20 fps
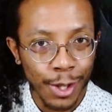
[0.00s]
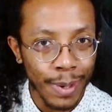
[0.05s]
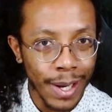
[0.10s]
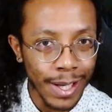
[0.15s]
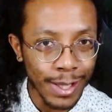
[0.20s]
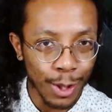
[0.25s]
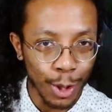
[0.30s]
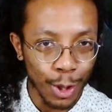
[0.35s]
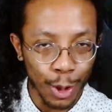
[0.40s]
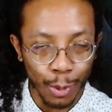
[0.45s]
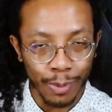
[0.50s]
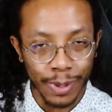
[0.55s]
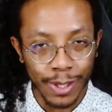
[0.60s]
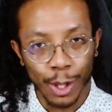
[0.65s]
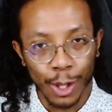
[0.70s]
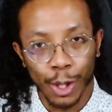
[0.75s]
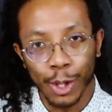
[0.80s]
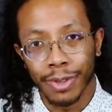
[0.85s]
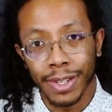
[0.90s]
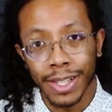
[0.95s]
bell so you don't miss a
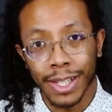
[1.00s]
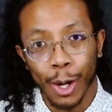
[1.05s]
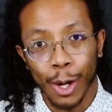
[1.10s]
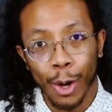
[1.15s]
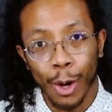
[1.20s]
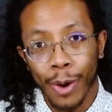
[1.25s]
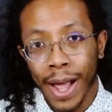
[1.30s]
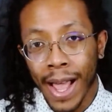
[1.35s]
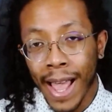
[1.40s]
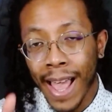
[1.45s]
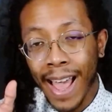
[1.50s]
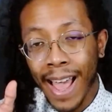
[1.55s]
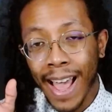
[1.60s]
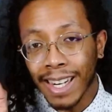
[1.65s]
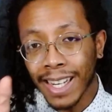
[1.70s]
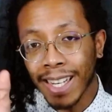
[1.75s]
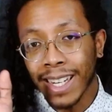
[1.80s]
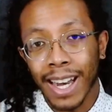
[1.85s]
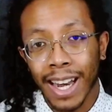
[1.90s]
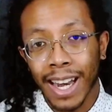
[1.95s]
new video, and
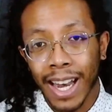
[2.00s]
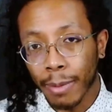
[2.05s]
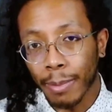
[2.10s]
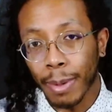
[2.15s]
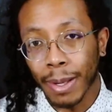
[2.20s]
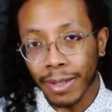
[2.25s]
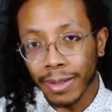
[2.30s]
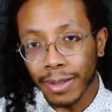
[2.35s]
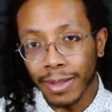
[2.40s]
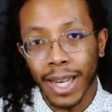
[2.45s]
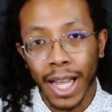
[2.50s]
hit the like button.